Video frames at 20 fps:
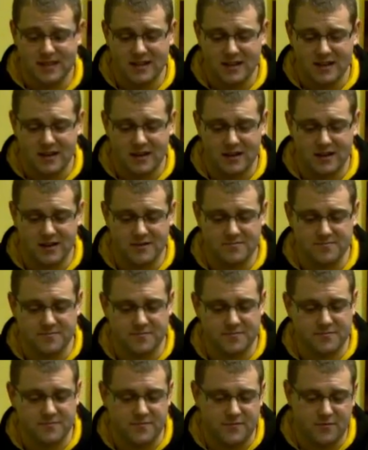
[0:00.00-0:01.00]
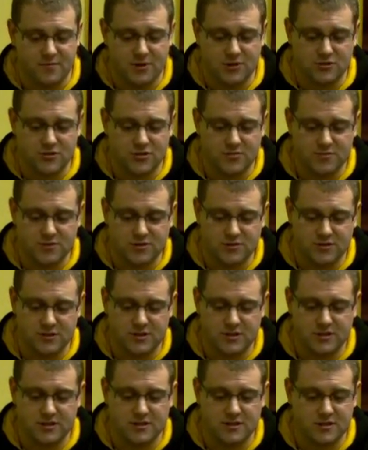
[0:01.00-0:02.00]
For my troop
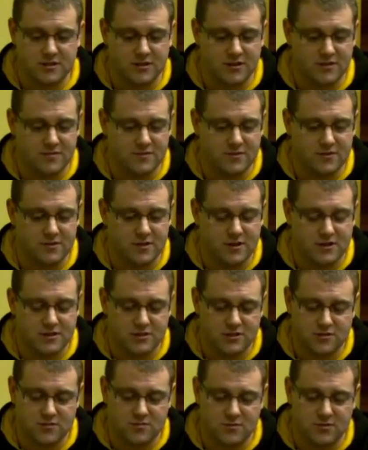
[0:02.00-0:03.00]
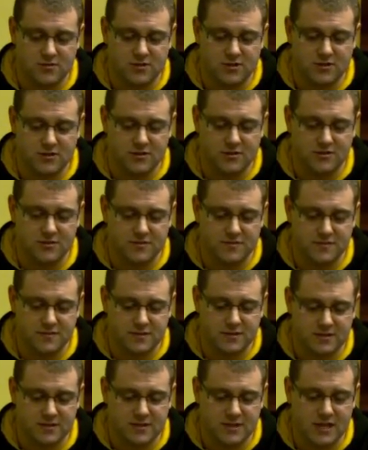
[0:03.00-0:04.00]
choices, I've got a squad of
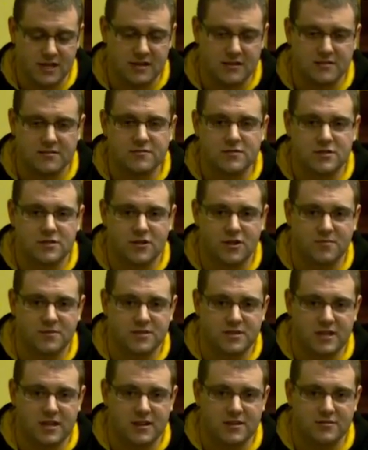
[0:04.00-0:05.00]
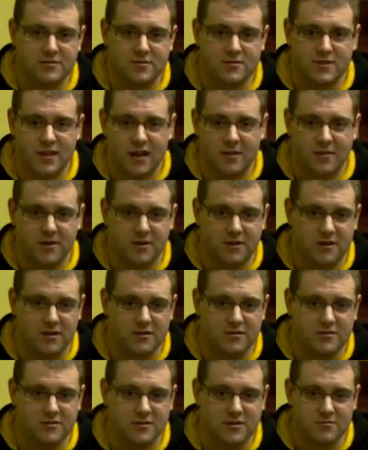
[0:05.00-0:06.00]
10 sniper scouts with camo
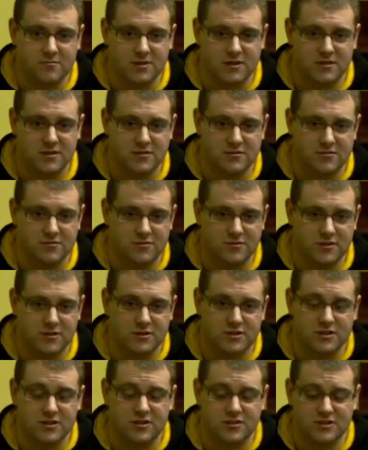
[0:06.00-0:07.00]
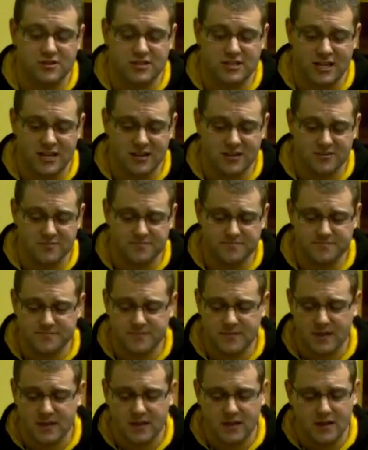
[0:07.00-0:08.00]
cloaks, a missile launcher and Sergeant Tellion.
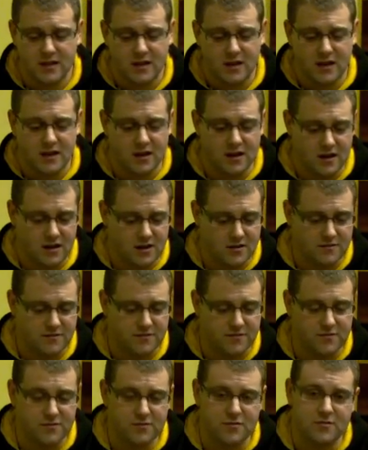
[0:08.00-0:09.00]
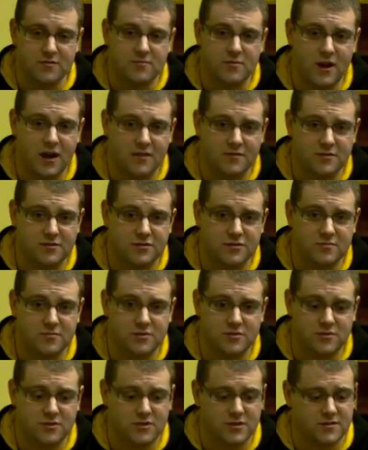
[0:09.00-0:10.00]
For my other troop
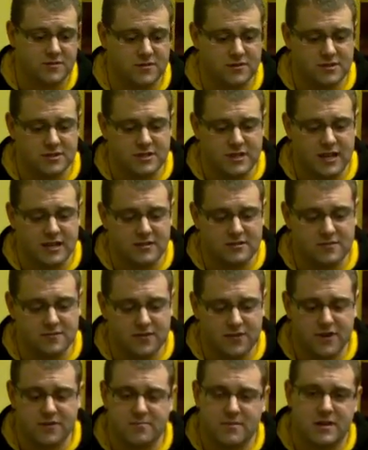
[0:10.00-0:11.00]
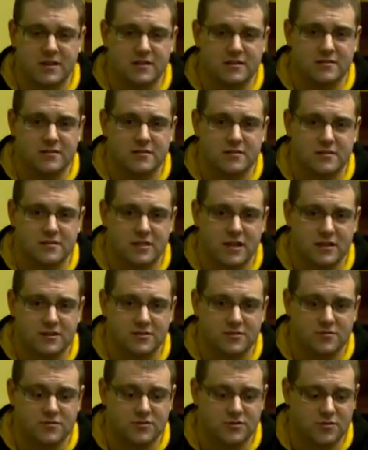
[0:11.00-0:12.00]
choice, I've got a standard 5-man
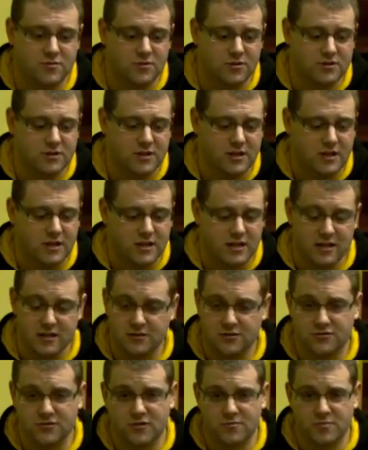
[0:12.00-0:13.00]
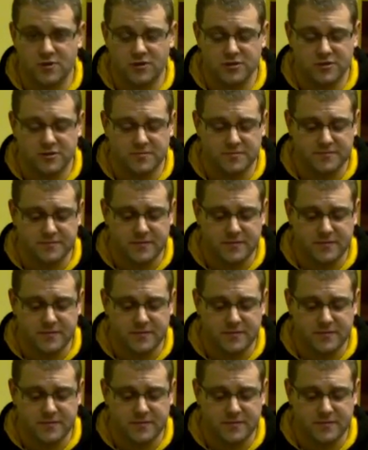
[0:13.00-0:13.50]
tactical squad in a drop pod.